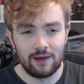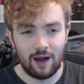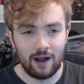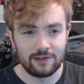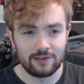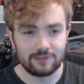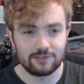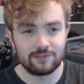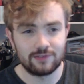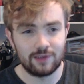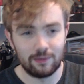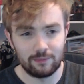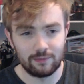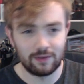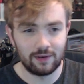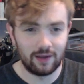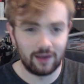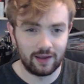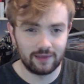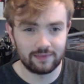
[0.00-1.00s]
I just don't
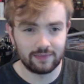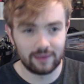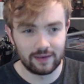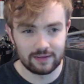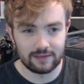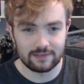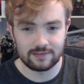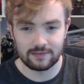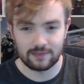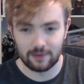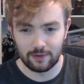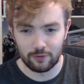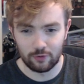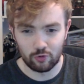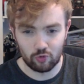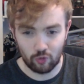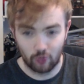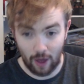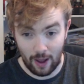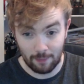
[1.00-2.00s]
like that it's so
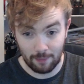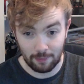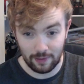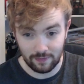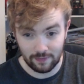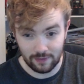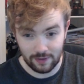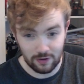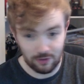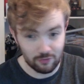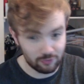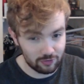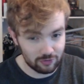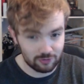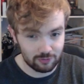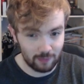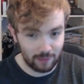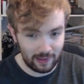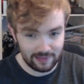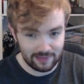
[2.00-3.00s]
crappy that you have to
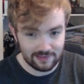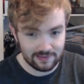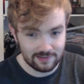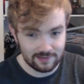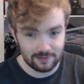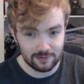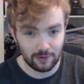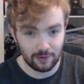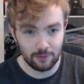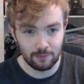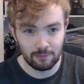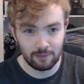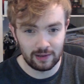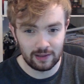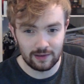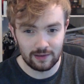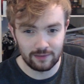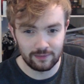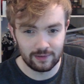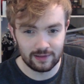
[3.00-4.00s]
spend so
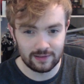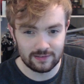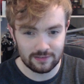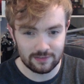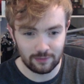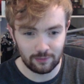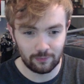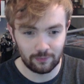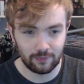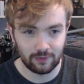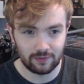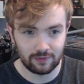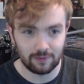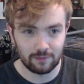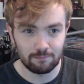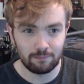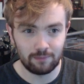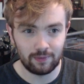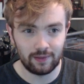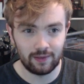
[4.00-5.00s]
many units in order to
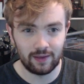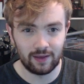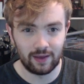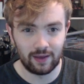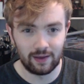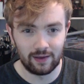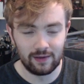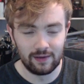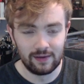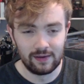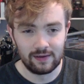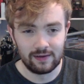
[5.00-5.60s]
complete it.